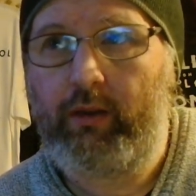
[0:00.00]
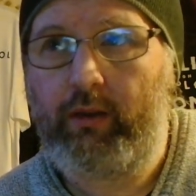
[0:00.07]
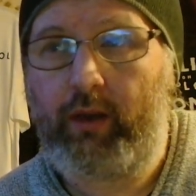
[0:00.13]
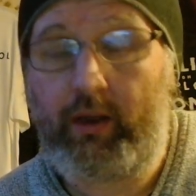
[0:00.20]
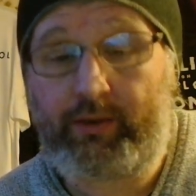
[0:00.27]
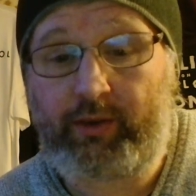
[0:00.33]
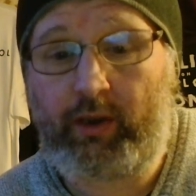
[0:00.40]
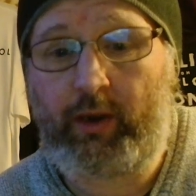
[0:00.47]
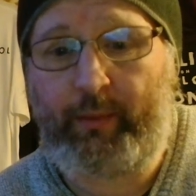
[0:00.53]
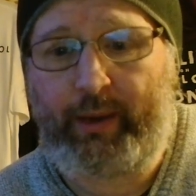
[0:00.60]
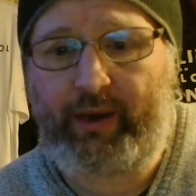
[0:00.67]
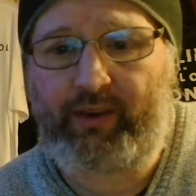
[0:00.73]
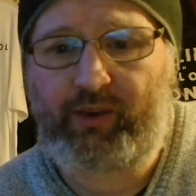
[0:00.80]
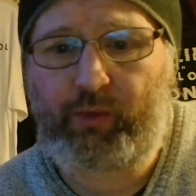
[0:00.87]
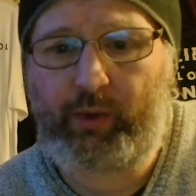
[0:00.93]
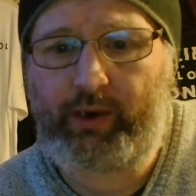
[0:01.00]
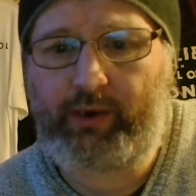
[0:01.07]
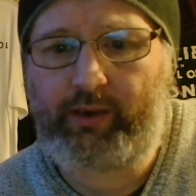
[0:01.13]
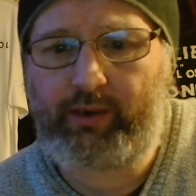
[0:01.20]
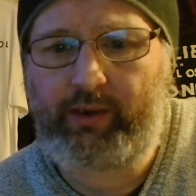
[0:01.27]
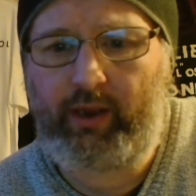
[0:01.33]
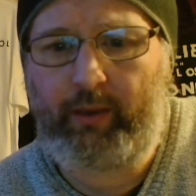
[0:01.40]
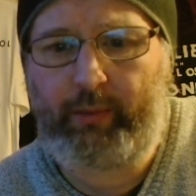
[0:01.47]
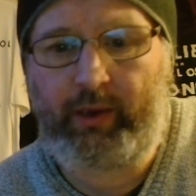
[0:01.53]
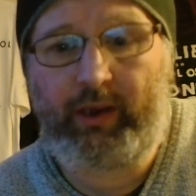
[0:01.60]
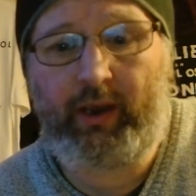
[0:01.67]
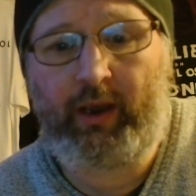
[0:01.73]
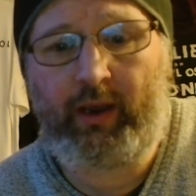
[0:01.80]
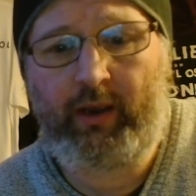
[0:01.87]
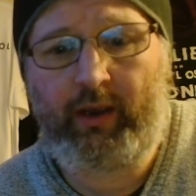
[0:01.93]
a certain amount of sweetness there, but
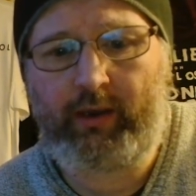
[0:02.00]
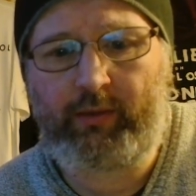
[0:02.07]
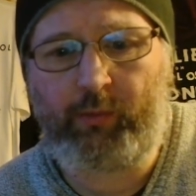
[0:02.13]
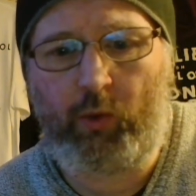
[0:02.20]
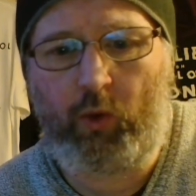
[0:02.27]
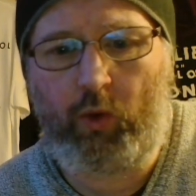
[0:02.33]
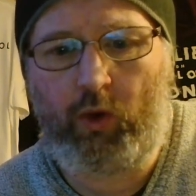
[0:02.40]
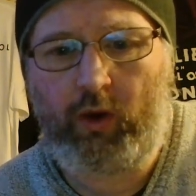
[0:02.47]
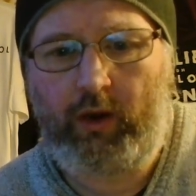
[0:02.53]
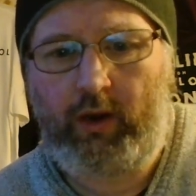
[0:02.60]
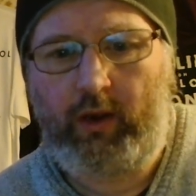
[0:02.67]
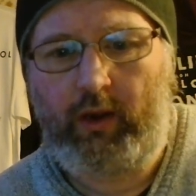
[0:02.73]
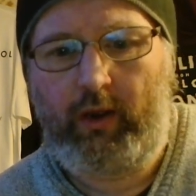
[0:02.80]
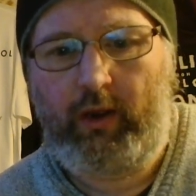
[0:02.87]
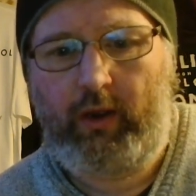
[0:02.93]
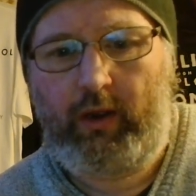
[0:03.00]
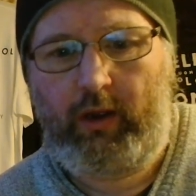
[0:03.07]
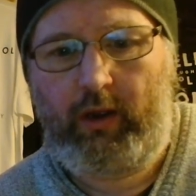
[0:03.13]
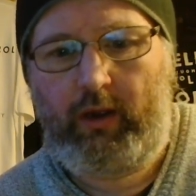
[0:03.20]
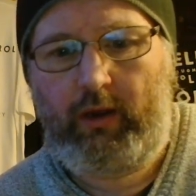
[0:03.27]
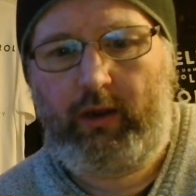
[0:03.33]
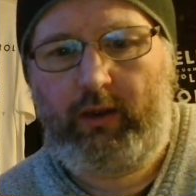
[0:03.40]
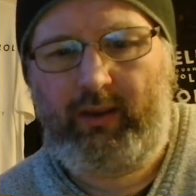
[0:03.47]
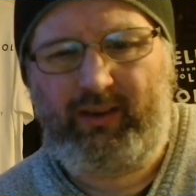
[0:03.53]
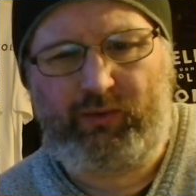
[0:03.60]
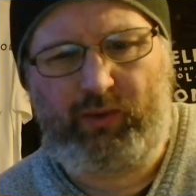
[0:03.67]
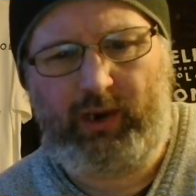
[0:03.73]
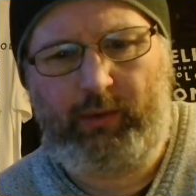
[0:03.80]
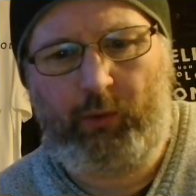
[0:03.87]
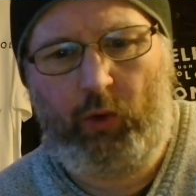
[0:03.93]
yeah, it's
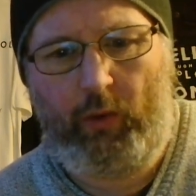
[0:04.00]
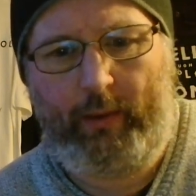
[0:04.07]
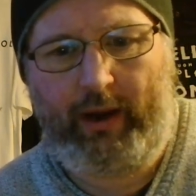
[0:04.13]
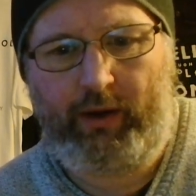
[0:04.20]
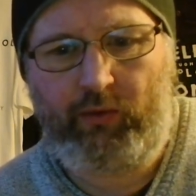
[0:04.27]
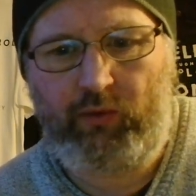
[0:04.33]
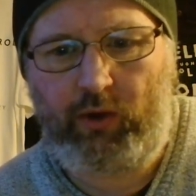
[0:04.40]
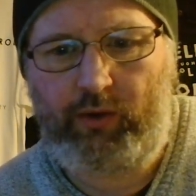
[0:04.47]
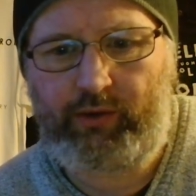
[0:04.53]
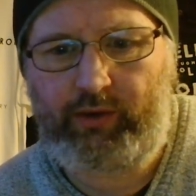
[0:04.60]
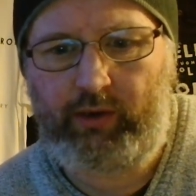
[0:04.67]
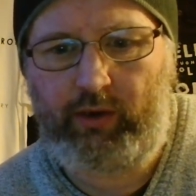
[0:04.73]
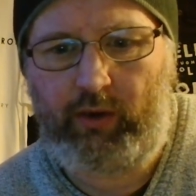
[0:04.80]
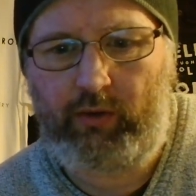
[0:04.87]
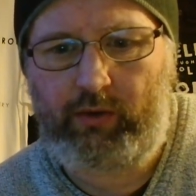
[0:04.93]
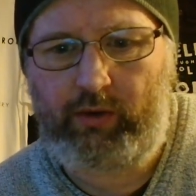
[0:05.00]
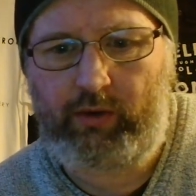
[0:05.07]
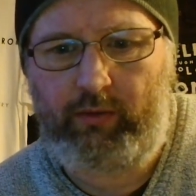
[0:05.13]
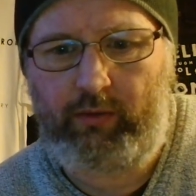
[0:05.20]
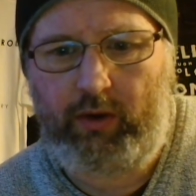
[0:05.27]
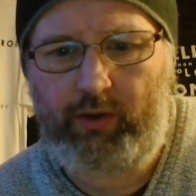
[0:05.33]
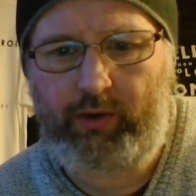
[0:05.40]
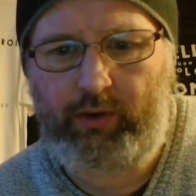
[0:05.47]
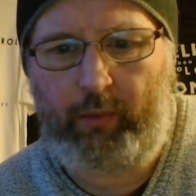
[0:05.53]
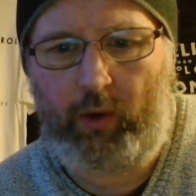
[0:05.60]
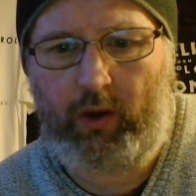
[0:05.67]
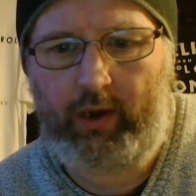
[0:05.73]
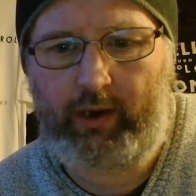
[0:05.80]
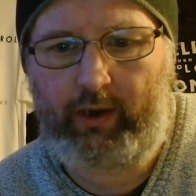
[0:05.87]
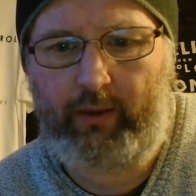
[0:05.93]
really more about the roasted notes of the roasted
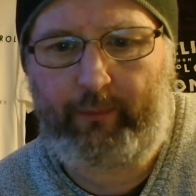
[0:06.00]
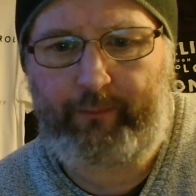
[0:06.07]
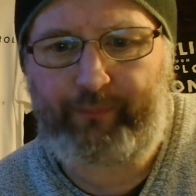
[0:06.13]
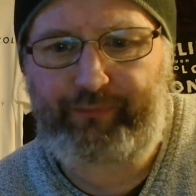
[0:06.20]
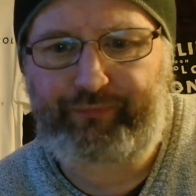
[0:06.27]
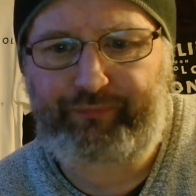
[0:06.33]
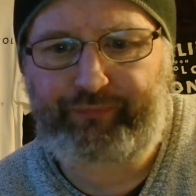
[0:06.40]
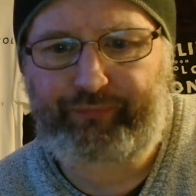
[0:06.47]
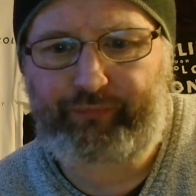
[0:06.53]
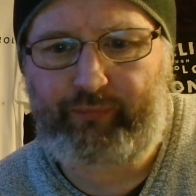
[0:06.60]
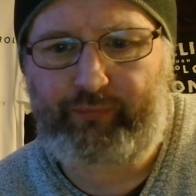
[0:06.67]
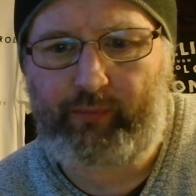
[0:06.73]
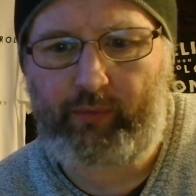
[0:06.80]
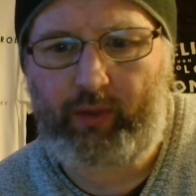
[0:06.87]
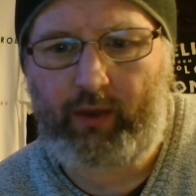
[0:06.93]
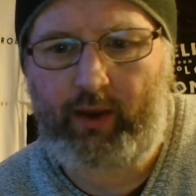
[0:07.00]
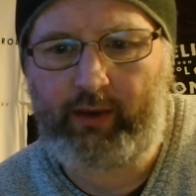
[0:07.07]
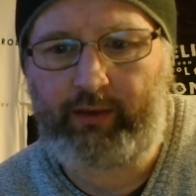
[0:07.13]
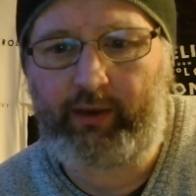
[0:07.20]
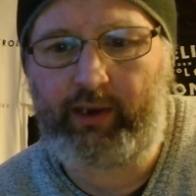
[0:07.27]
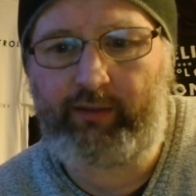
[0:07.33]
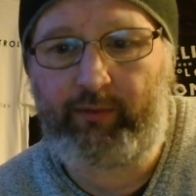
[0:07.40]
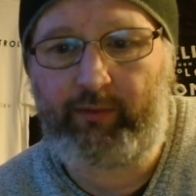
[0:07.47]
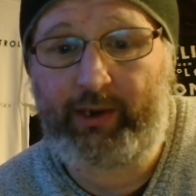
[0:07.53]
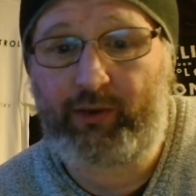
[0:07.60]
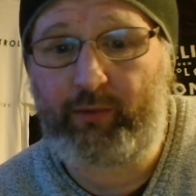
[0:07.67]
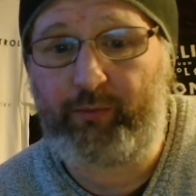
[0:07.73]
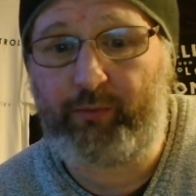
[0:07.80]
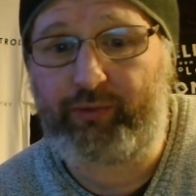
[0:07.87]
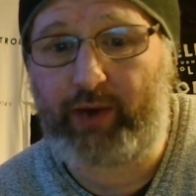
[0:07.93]
barley there. I don't even
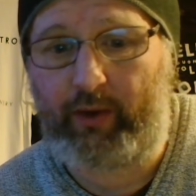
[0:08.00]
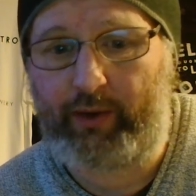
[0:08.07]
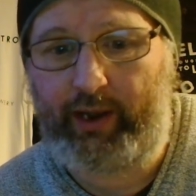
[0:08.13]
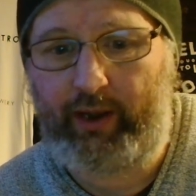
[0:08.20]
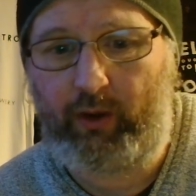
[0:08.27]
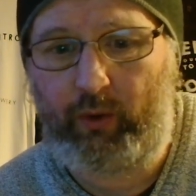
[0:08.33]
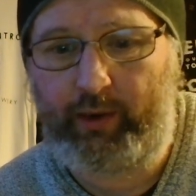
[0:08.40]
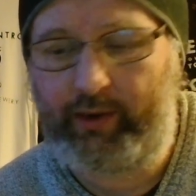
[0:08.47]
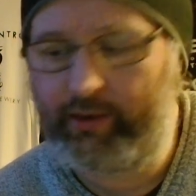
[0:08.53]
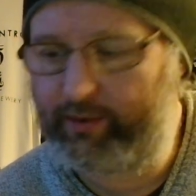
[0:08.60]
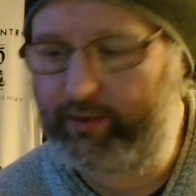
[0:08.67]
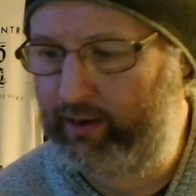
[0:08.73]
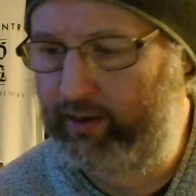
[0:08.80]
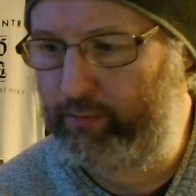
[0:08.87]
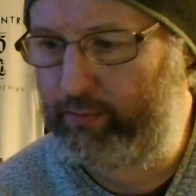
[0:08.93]
mention brown ale in the same